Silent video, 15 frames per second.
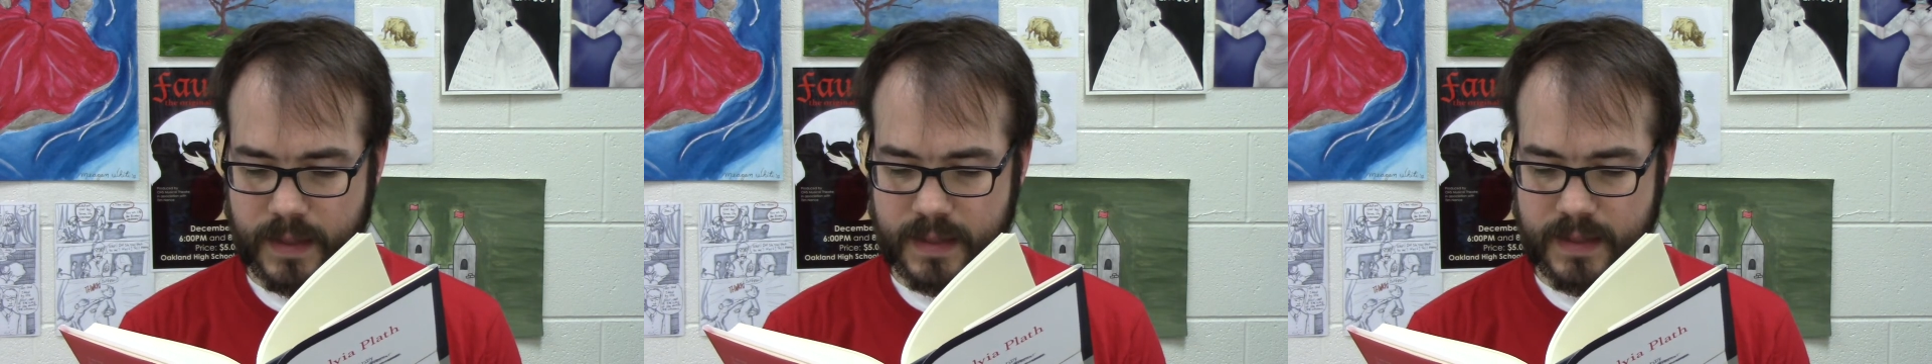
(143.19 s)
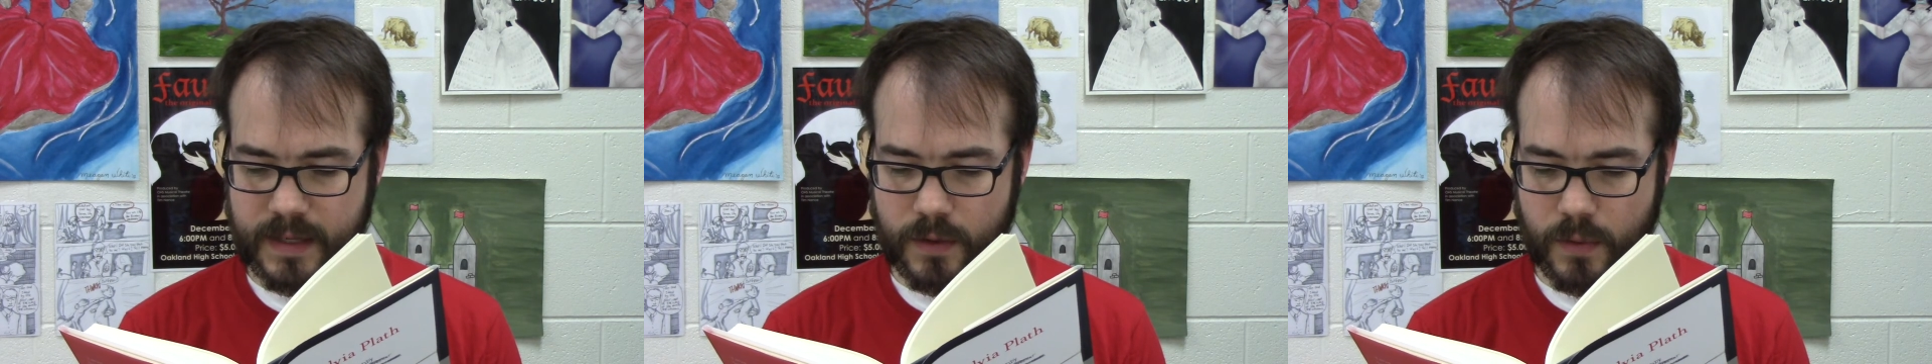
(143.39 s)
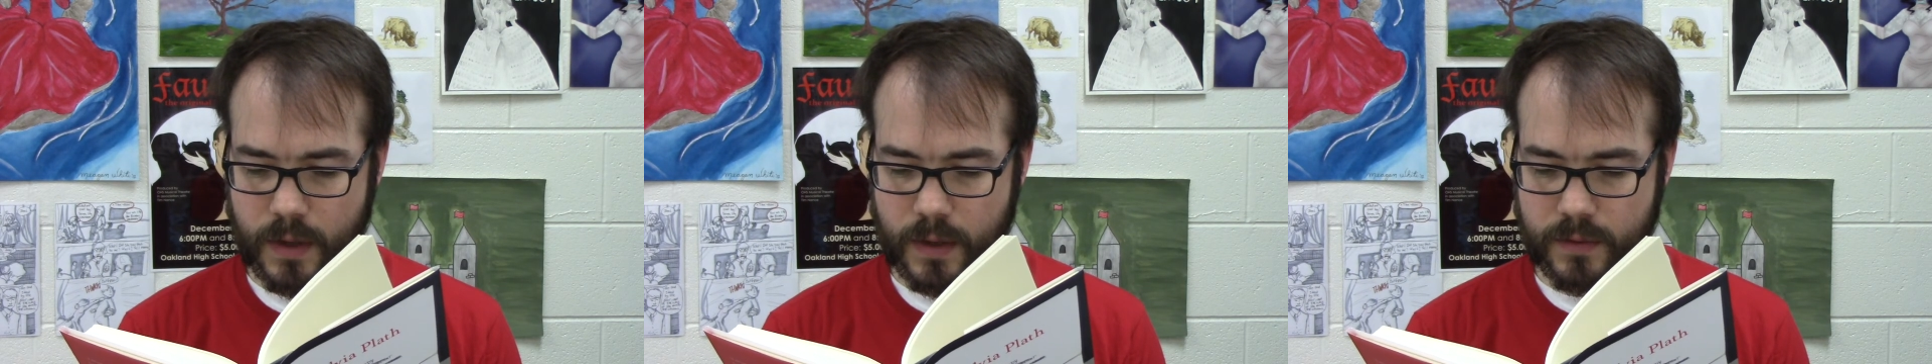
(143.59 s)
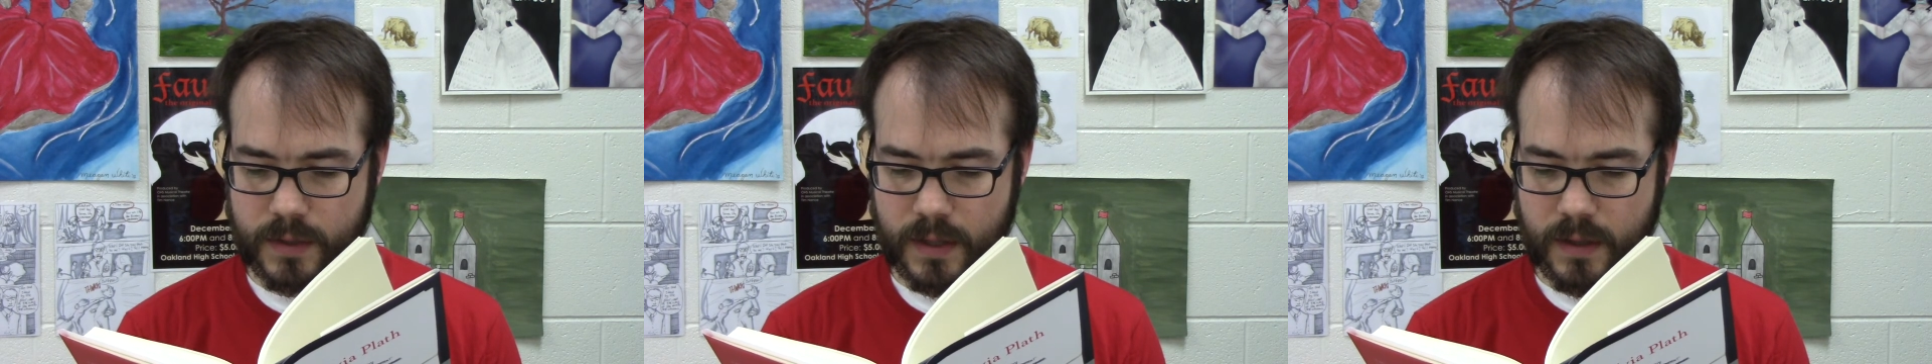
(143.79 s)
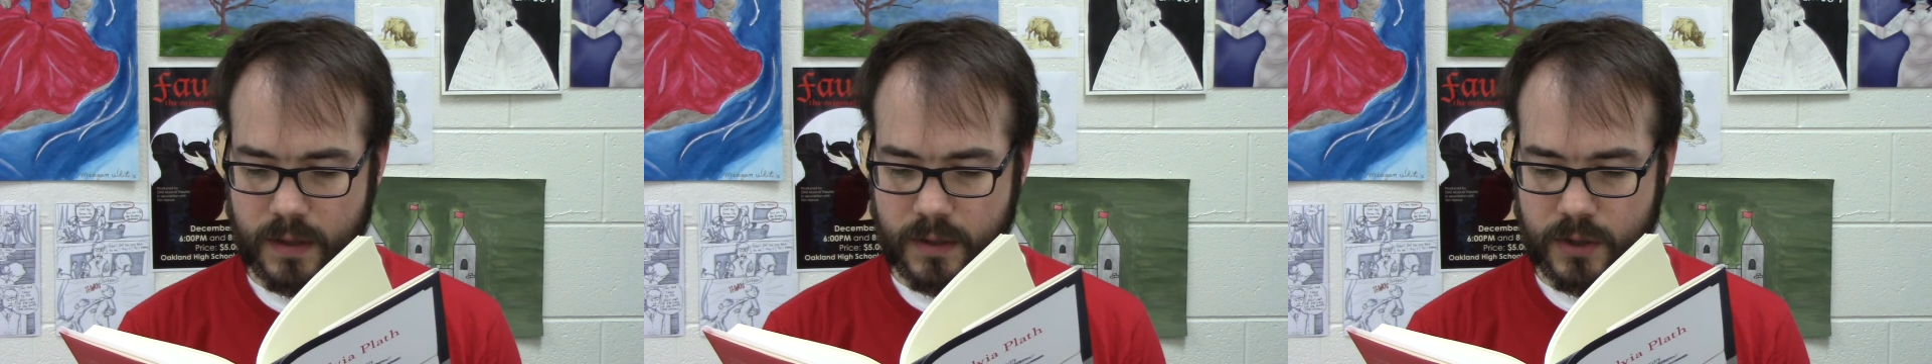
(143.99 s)
zeros,
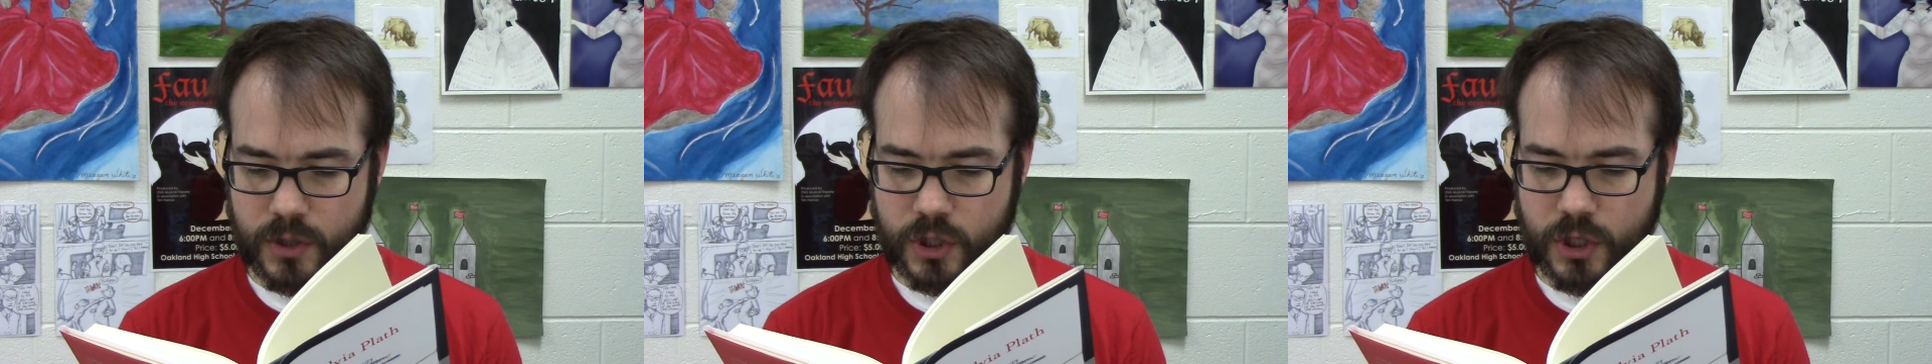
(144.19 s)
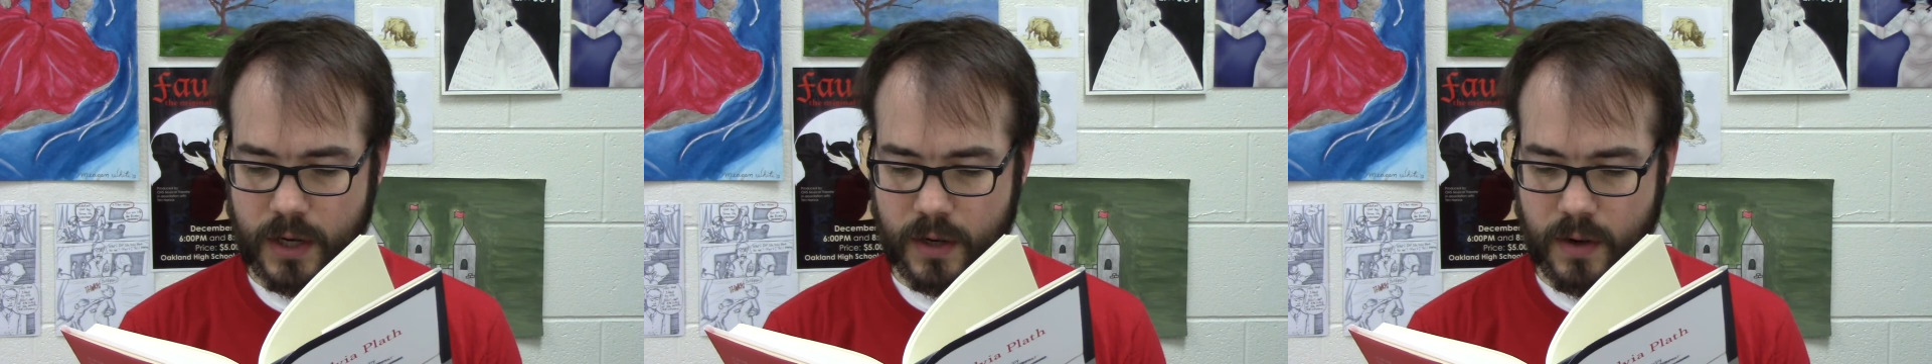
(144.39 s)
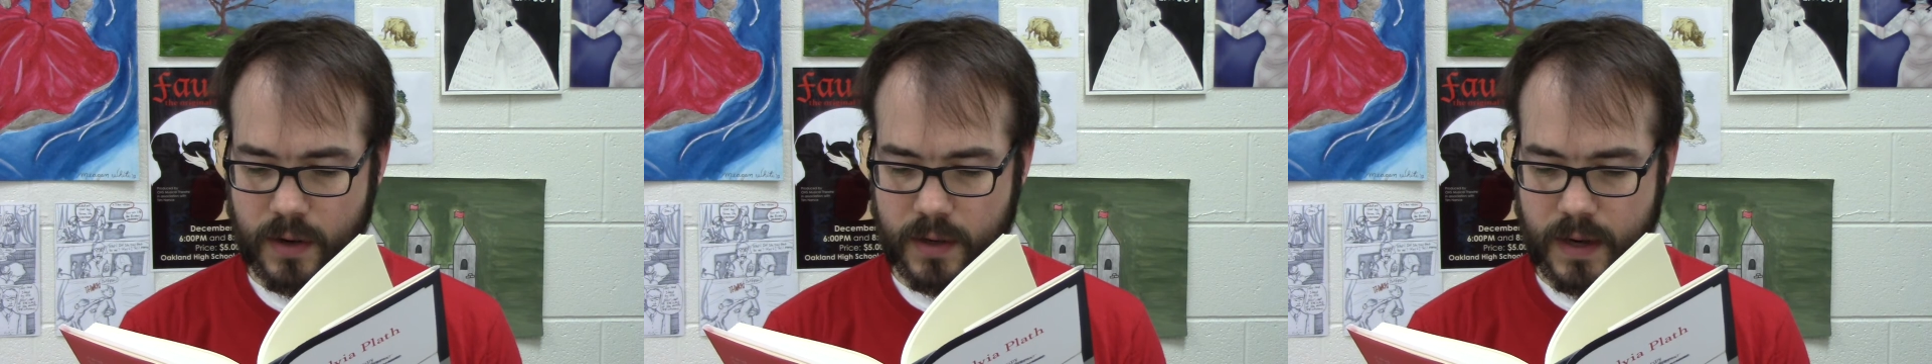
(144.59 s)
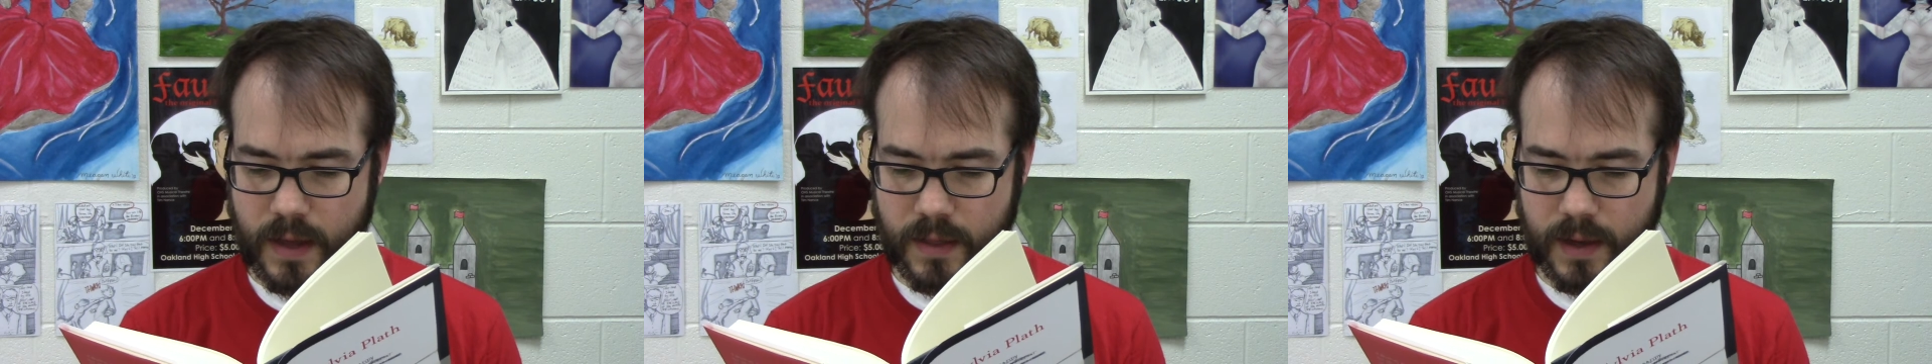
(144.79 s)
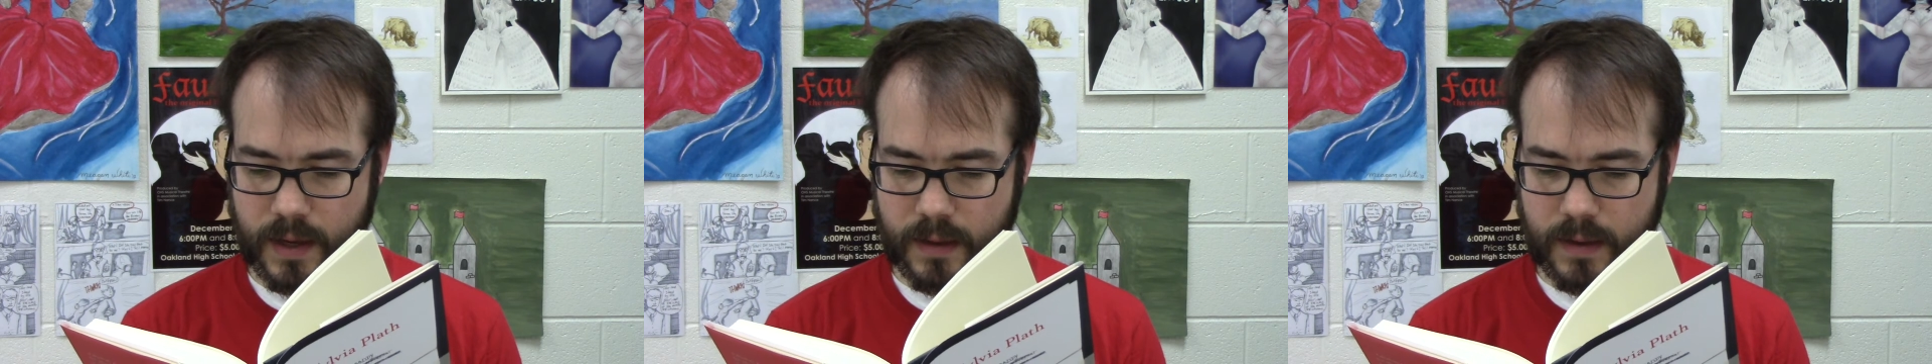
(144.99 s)
shutting on
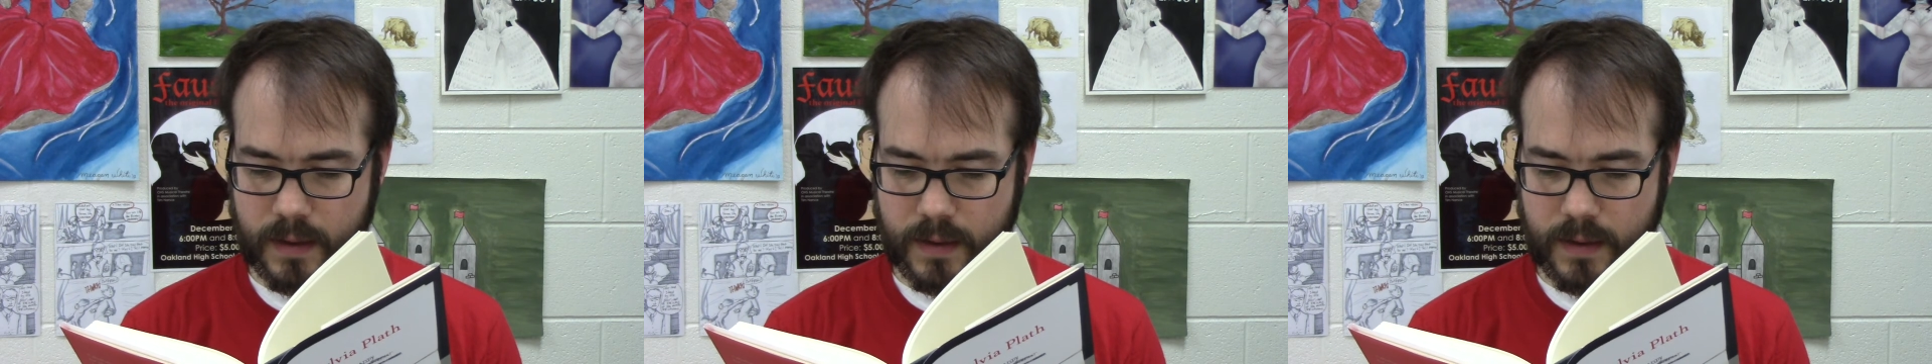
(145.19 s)
nothing,